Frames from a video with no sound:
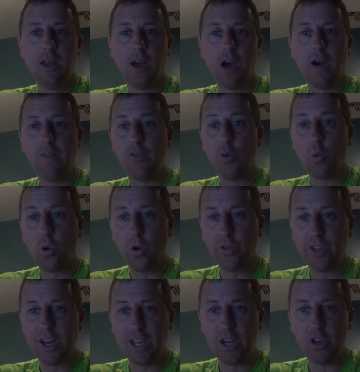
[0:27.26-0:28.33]
of the world
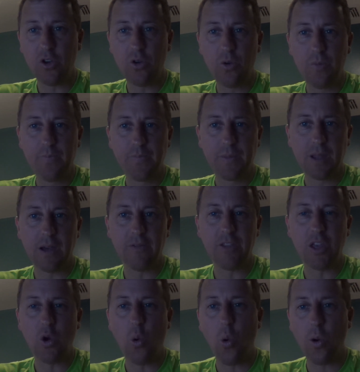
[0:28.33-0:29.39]
that he knew, of
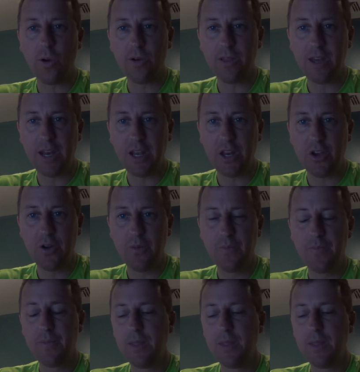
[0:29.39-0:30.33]
the order that he knew,